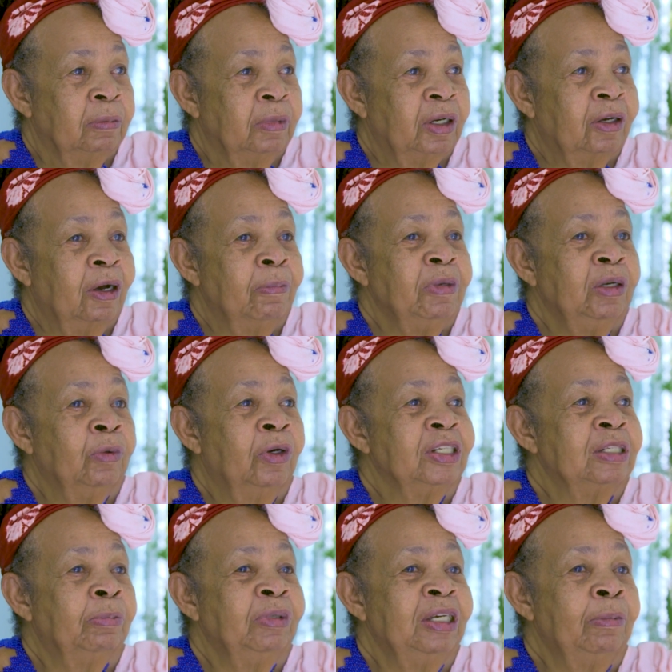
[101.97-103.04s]
Because me
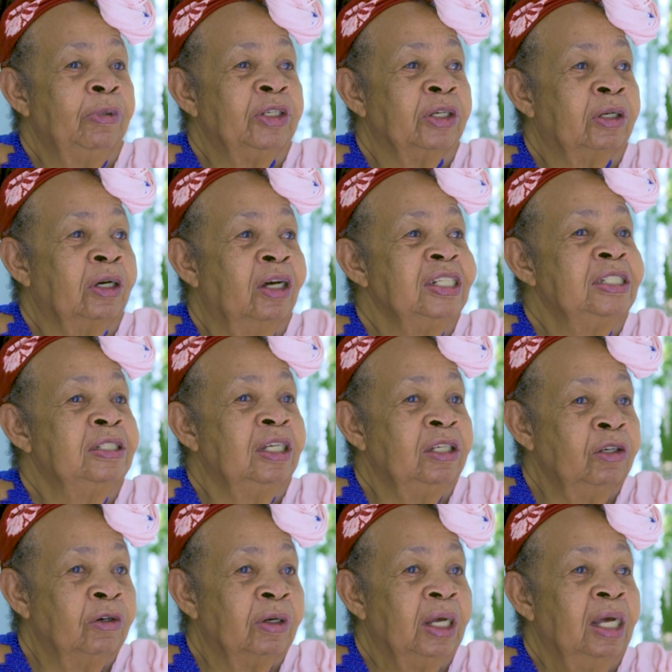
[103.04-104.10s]
want to be able to
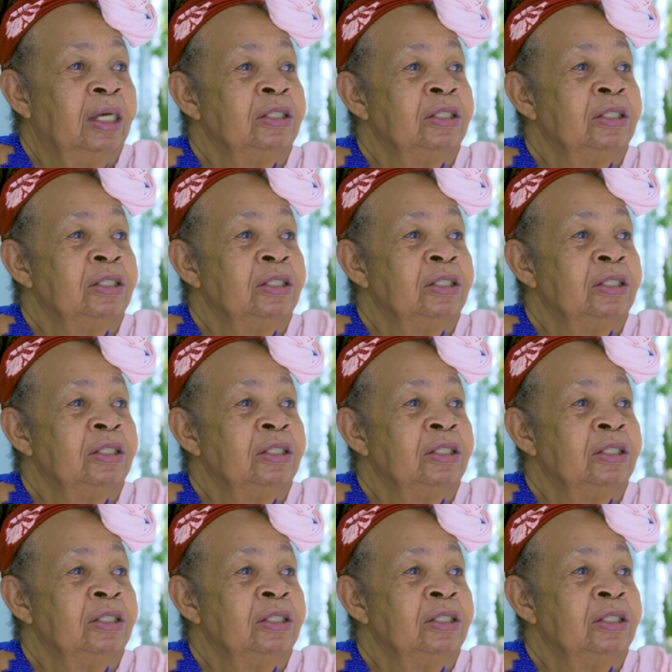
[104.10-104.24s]
continue